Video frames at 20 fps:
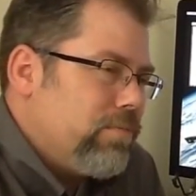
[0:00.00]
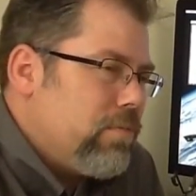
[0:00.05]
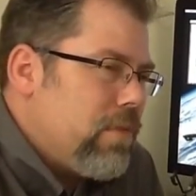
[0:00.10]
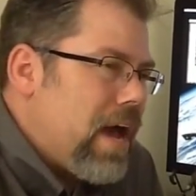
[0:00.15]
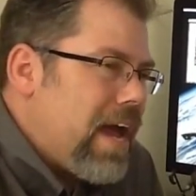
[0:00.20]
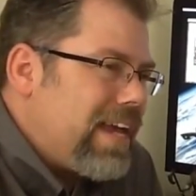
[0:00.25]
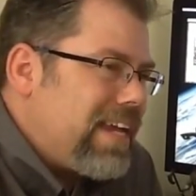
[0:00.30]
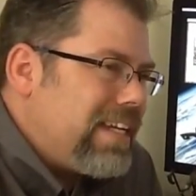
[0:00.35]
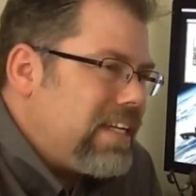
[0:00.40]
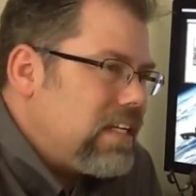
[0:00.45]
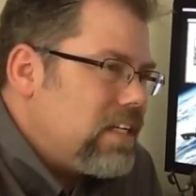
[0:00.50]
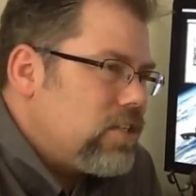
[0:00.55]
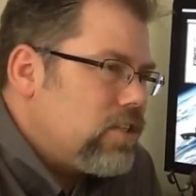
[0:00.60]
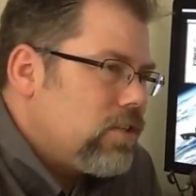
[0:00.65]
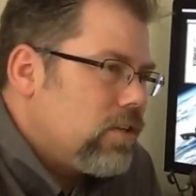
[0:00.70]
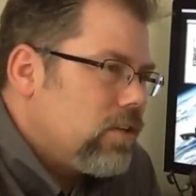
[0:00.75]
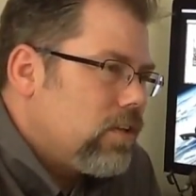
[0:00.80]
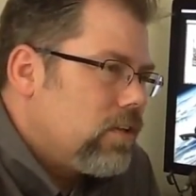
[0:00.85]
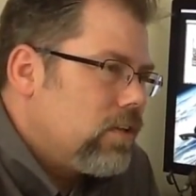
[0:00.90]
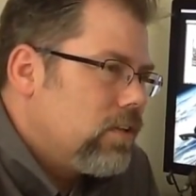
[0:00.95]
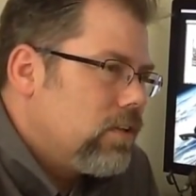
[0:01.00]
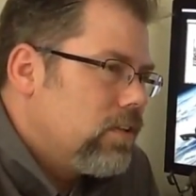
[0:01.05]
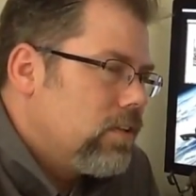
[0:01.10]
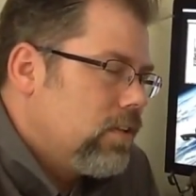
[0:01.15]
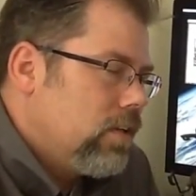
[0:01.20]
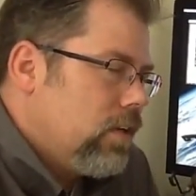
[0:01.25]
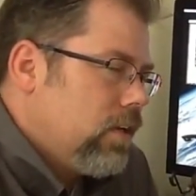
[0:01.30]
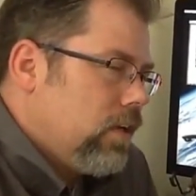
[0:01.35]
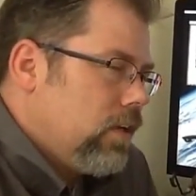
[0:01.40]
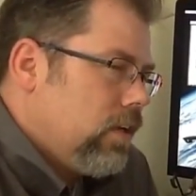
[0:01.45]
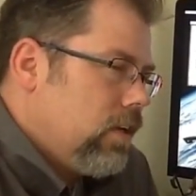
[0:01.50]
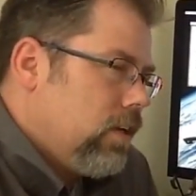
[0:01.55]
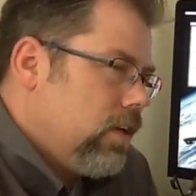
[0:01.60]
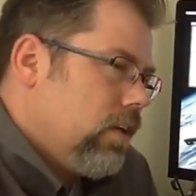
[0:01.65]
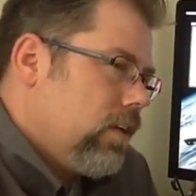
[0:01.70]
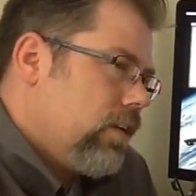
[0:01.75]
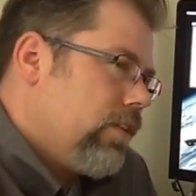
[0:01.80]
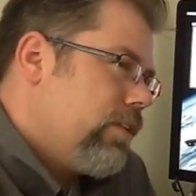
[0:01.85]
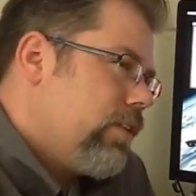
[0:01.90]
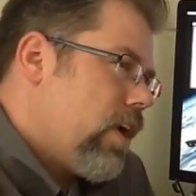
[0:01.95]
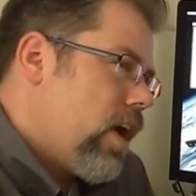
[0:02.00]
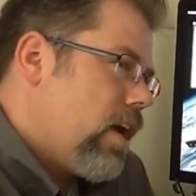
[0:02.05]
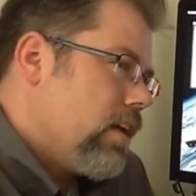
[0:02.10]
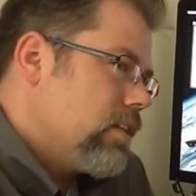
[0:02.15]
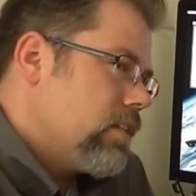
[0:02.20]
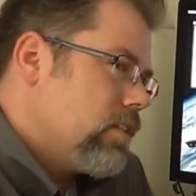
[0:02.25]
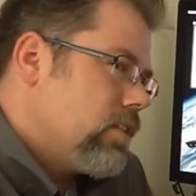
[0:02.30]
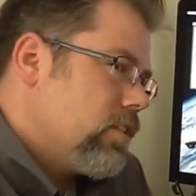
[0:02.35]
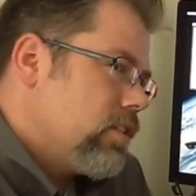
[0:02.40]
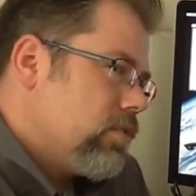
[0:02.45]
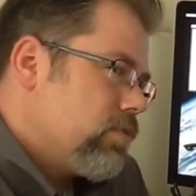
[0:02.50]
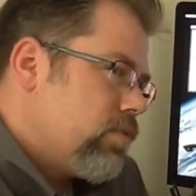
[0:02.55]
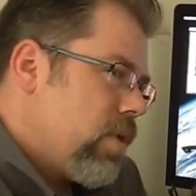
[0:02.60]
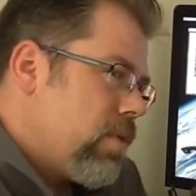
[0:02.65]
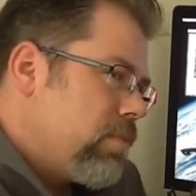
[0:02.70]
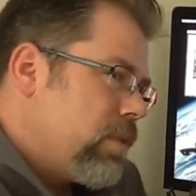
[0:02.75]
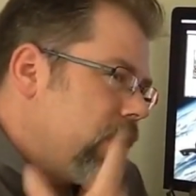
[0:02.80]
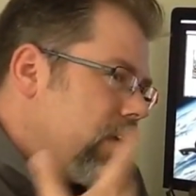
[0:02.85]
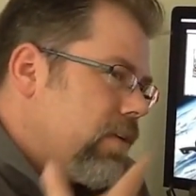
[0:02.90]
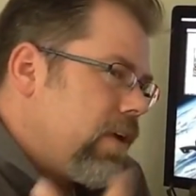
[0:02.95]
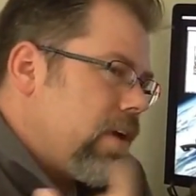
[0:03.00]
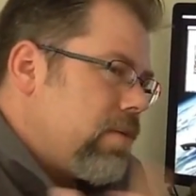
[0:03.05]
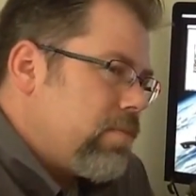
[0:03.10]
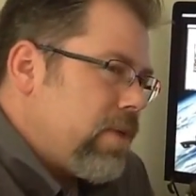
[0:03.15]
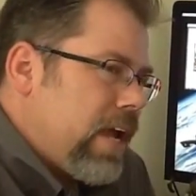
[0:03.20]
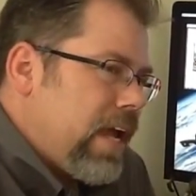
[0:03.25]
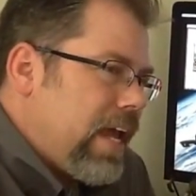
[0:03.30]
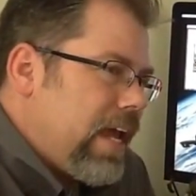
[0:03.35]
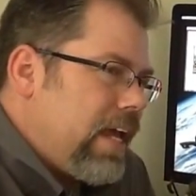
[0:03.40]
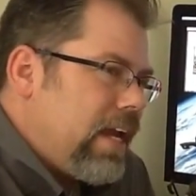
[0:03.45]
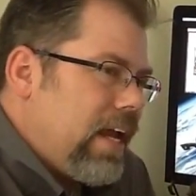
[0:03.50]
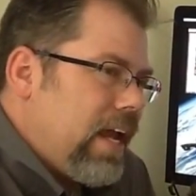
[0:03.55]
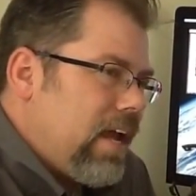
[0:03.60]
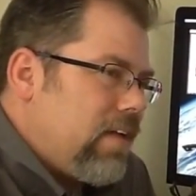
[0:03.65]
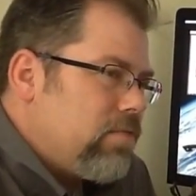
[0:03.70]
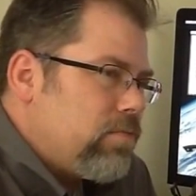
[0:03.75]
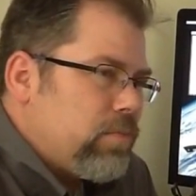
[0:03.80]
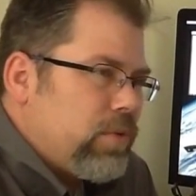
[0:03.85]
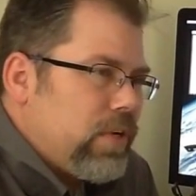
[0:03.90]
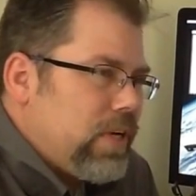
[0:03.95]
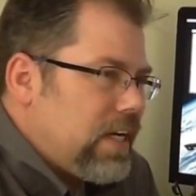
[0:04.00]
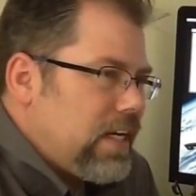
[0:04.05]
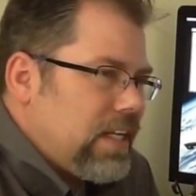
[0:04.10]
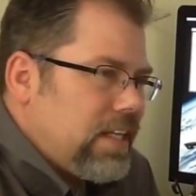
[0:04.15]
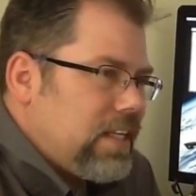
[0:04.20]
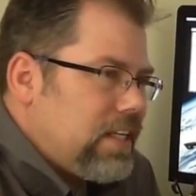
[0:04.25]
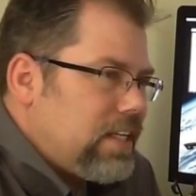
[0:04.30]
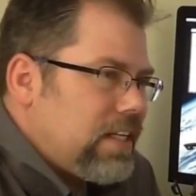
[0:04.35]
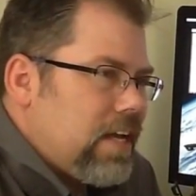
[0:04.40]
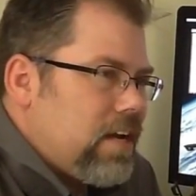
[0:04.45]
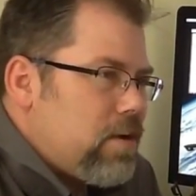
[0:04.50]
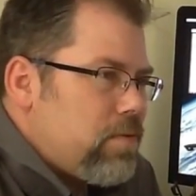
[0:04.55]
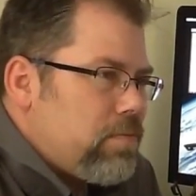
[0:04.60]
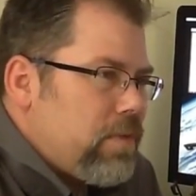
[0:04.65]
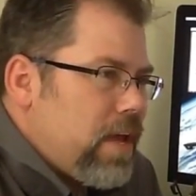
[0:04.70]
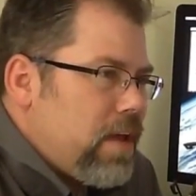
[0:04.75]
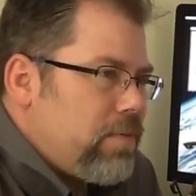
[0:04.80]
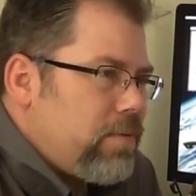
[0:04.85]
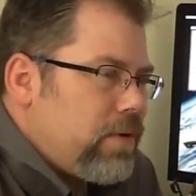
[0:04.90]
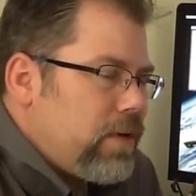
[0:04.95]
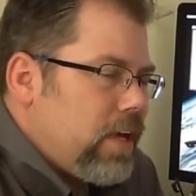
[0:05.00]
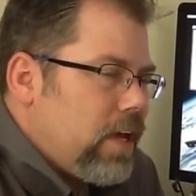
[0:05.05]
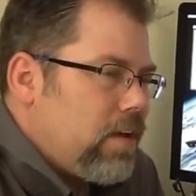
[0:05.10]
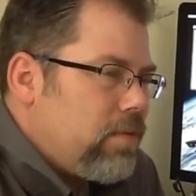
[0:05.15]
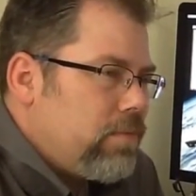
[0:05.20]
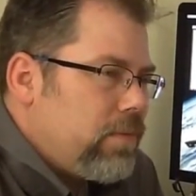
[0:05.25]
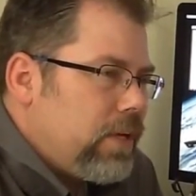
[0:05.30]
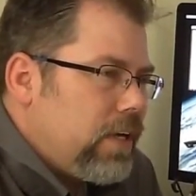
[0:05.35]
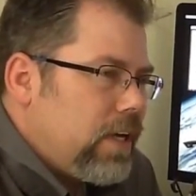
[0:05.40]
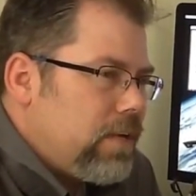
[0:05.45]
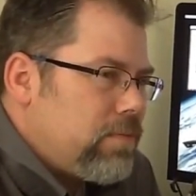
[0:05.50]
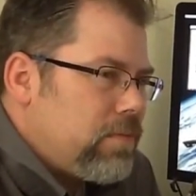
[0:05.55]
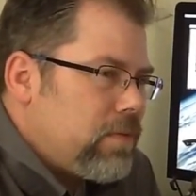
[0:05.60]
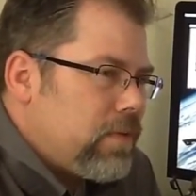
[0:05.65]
My initial thoughts just rumbling around in my head. I haven't put anything down on paper yet, but